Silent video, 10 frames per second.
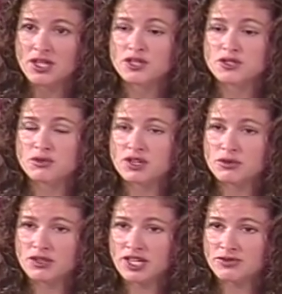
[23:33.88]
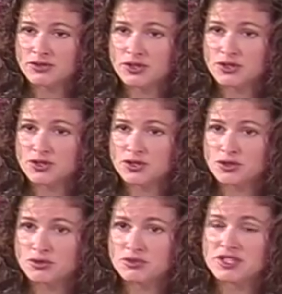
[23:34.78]
So what I would like for you to
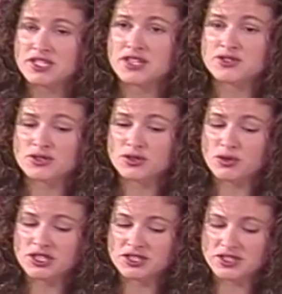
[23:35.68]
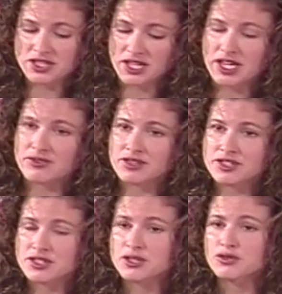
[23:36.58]
do is answer the questions that I have
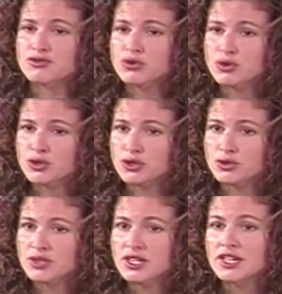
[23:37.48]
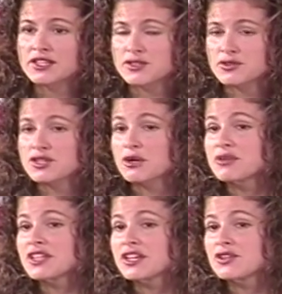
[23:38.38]
listed here for you. This will tell
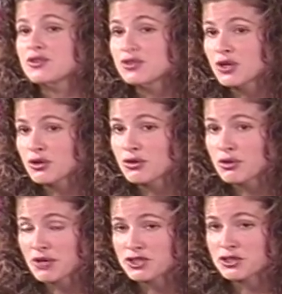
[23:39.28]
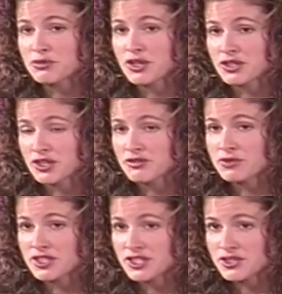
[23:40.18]
me that you know about your American
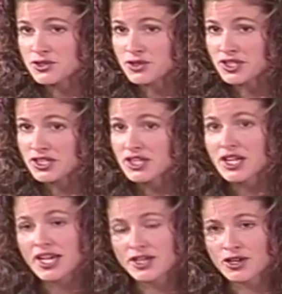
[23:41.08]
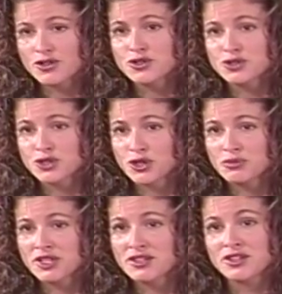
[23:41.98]
Government and History and also show
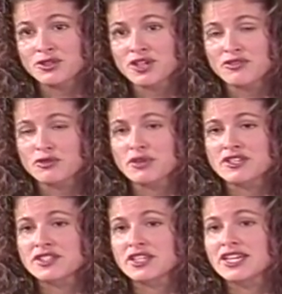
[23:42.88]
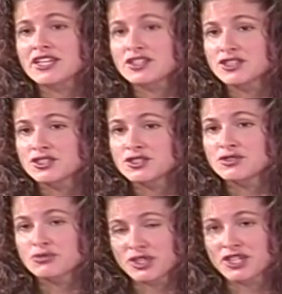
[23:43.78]
me that you have your basic English
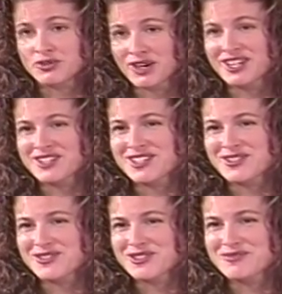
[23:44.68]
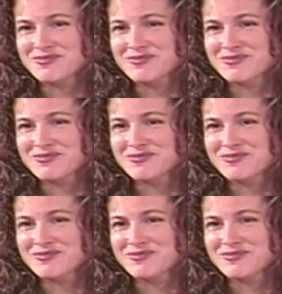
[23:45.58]
reading and writing skills.